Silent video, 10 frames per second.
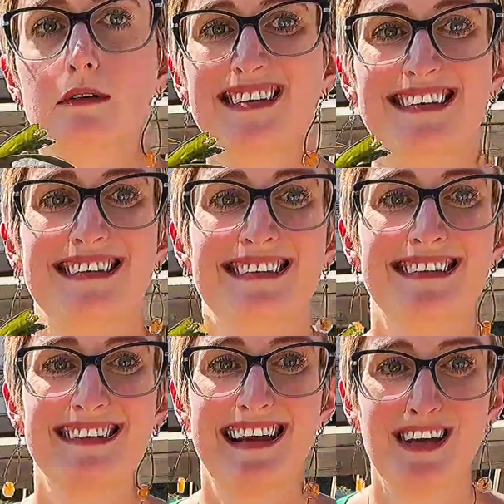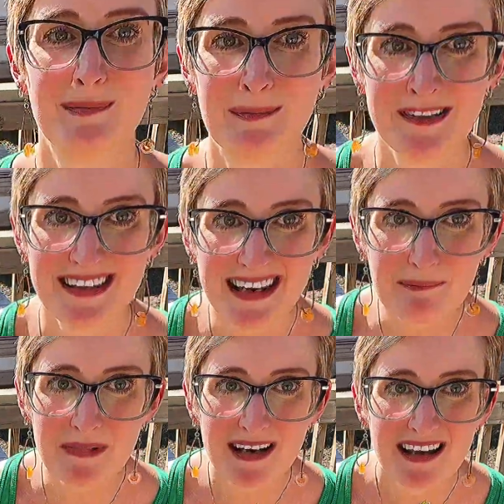I remembered the name.
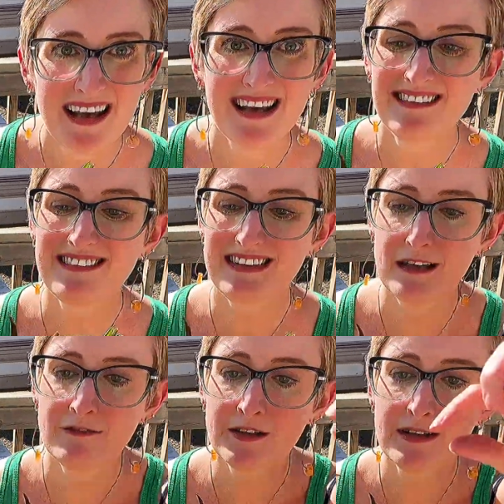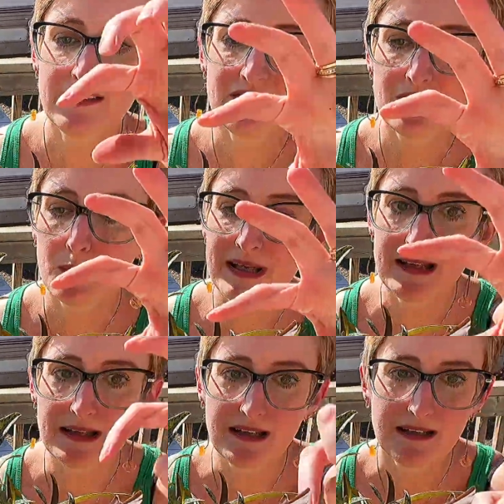Silver Squill.